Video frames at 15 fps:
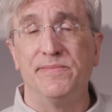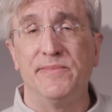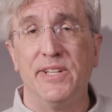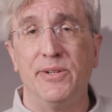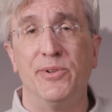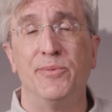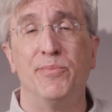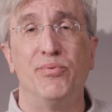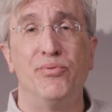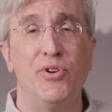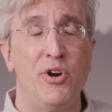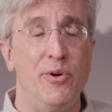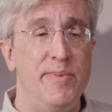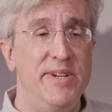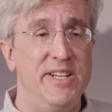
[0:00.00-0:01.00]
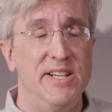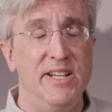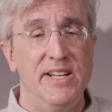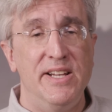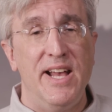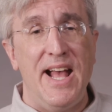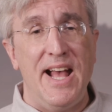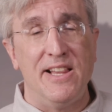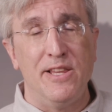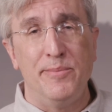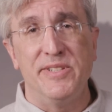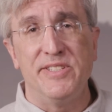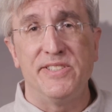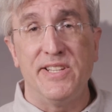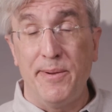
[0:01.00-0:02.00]
They were probing
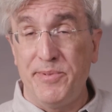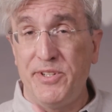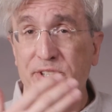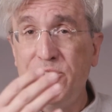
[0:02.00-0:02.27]
elements up to